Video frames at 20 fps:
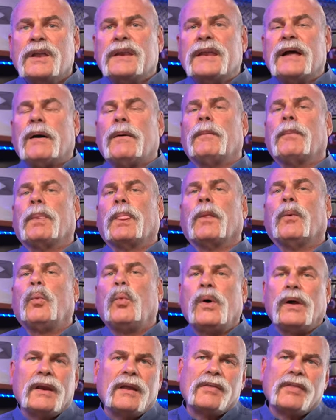Now,
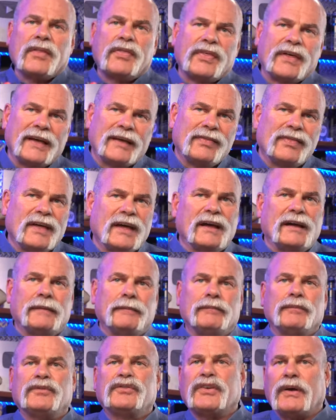one other thing that
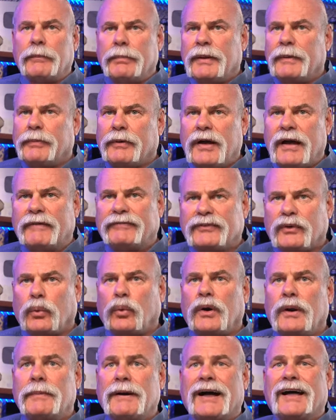some people have to
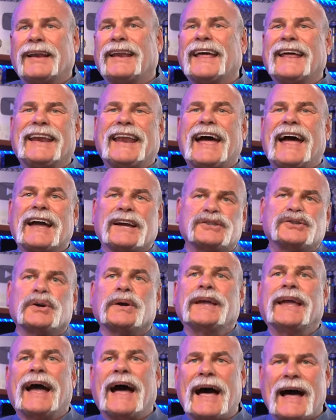worry about, and
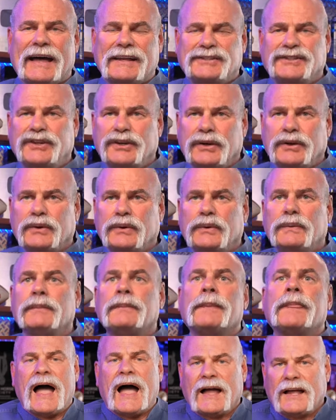actually I do,
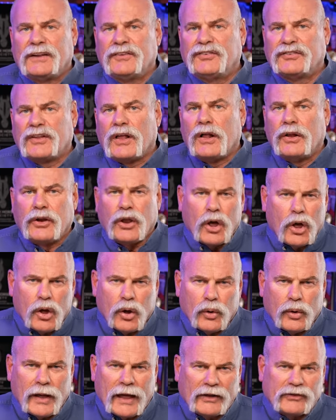I installed a
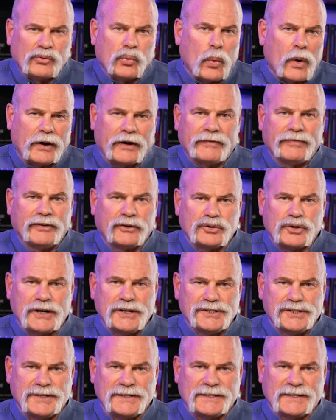whole house water
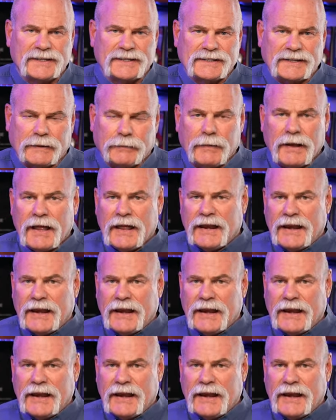filtration system.